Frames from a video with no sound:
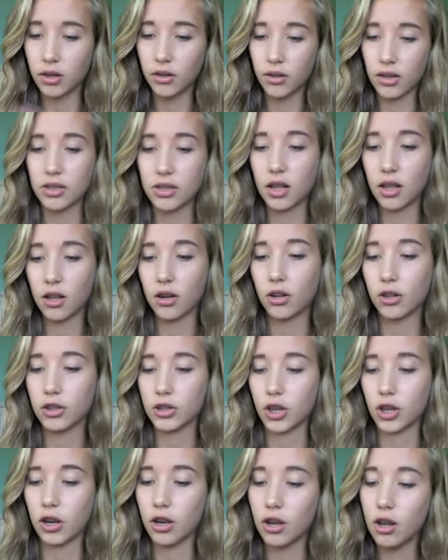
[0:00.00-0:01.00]
This color looks
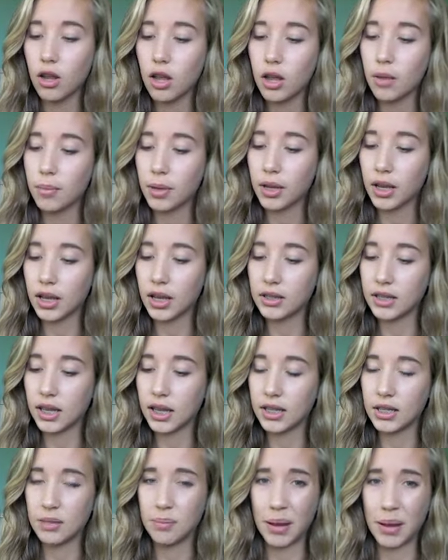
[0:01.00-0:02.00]
good. Because
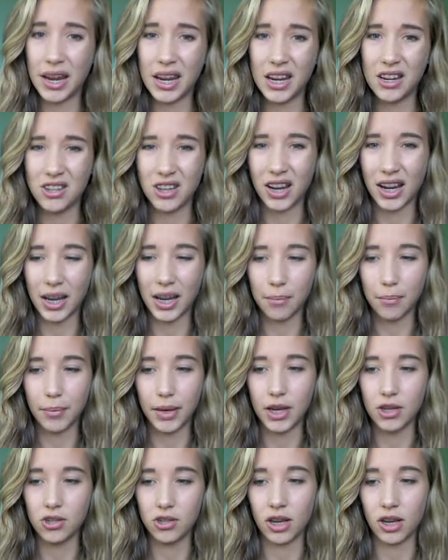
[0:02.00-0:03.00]
it's beige and I get
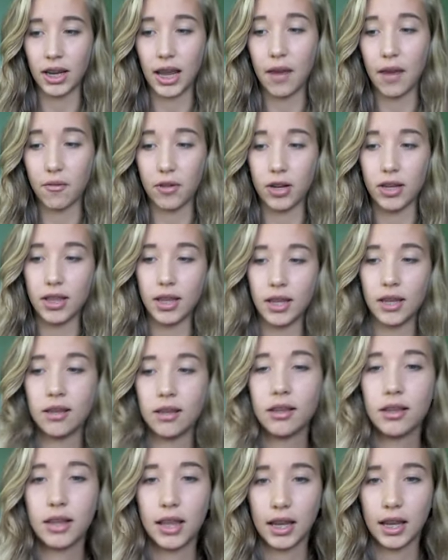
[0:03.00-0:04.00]
beige in like everything.
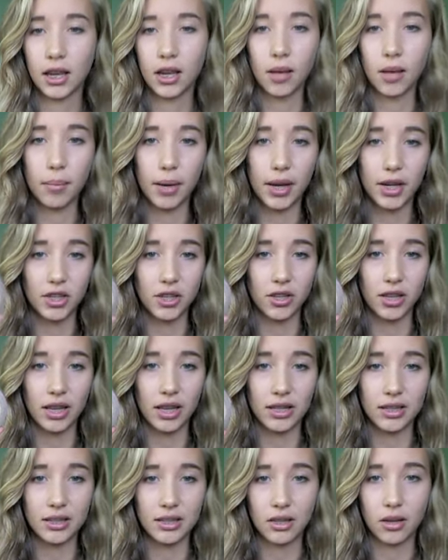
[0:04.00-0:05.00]
Like I got beige in
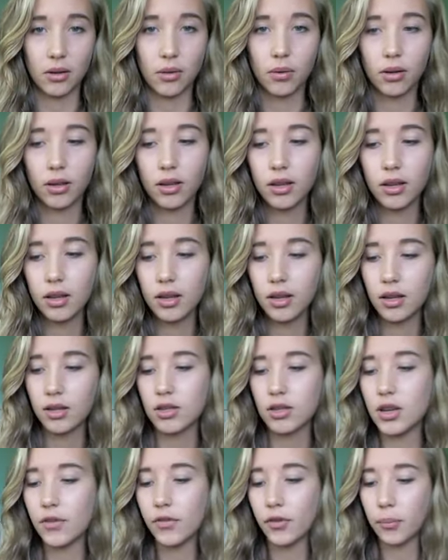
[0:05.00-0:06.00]
this so it's a
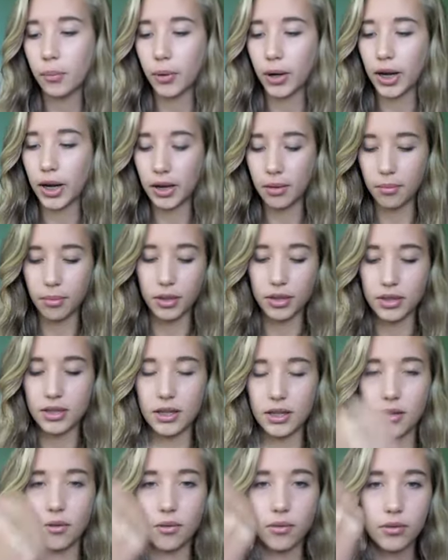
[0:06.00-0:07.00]
different brand but
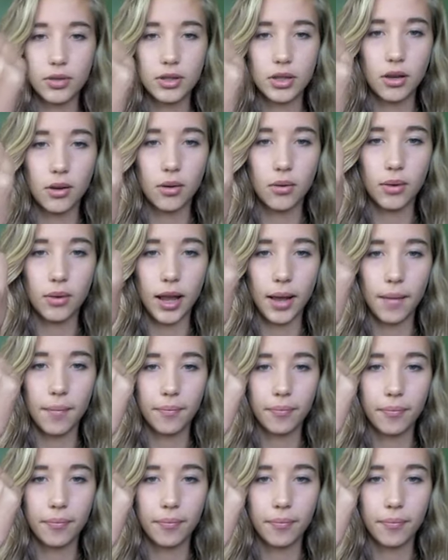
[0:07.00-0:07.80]
still. So yeah.